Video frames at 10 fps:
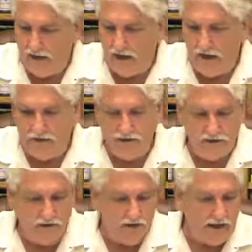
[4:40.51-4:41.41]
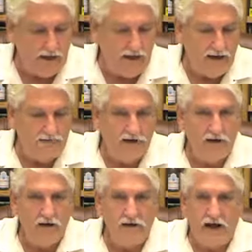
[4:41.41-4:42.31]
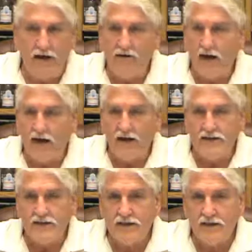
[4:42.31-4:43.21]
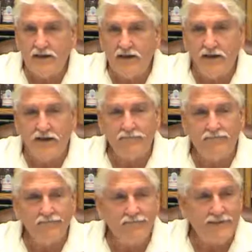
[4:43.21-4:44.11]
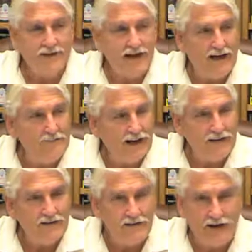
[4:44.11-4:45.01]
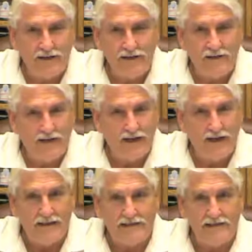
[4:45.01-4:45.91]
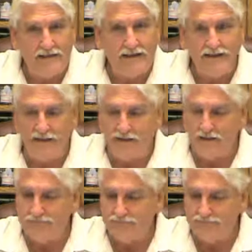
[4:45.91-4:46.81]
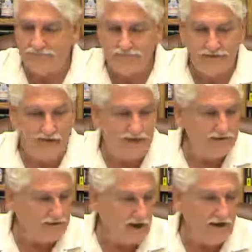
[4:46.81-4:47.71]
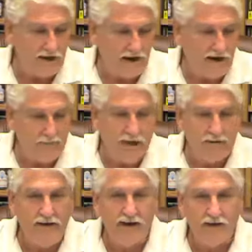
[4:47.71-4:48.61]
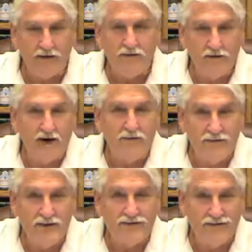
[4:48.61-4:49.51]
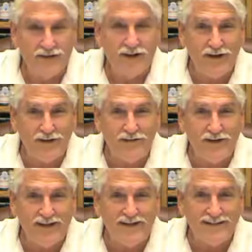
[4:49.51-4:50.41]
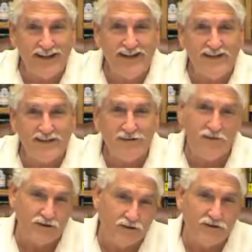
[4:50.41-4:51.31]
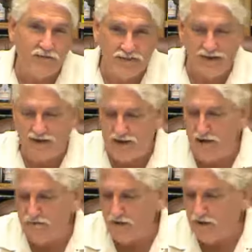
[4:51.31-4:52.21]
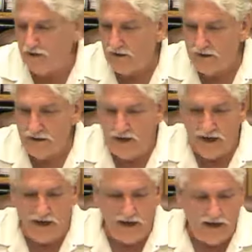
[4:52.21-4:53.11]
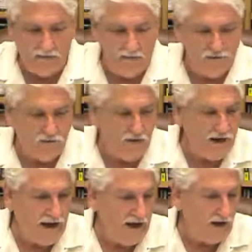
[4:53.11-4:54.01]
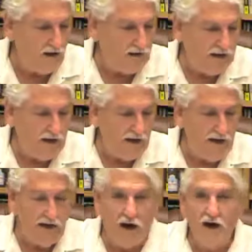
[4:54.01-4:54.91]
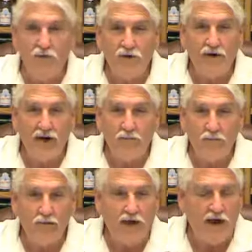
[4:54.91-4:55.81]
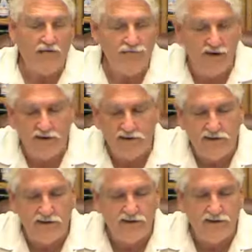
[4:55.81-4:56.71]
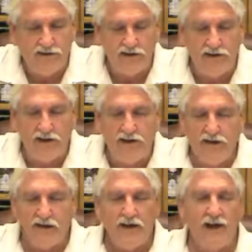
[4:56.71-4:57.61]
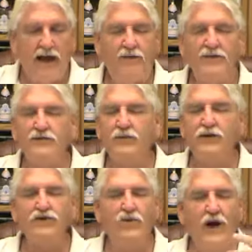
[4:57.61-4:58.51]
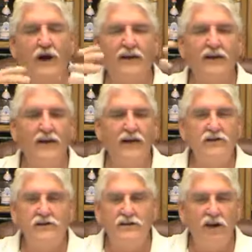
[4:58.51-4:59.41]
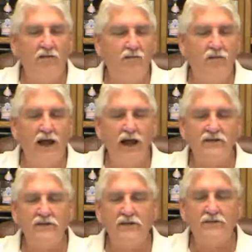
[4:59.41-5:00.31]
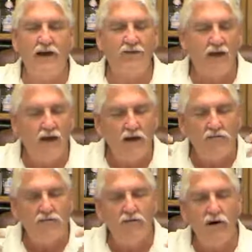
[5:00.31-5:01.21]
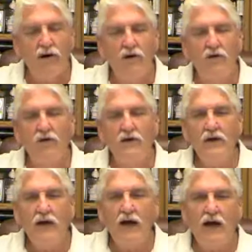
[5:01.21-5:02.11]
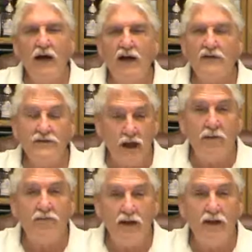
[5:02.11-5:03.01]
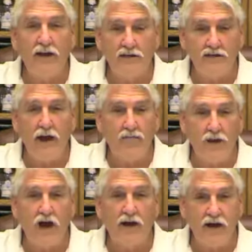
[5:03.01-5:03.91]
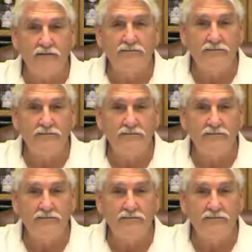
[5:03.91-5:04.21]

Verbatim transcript: hard to do a, a video on iridology. Um, I might try to do that. Um, it, it's hard. I, might get a, uh, creative with these videos one of these days, and we'll do some neat stuff here. Uh, but for now, uh, onward and upward. Have fun on your journey. Let the spirituality, let yourself blossom. Let the love flow. Uh, stop thinking and stop talking.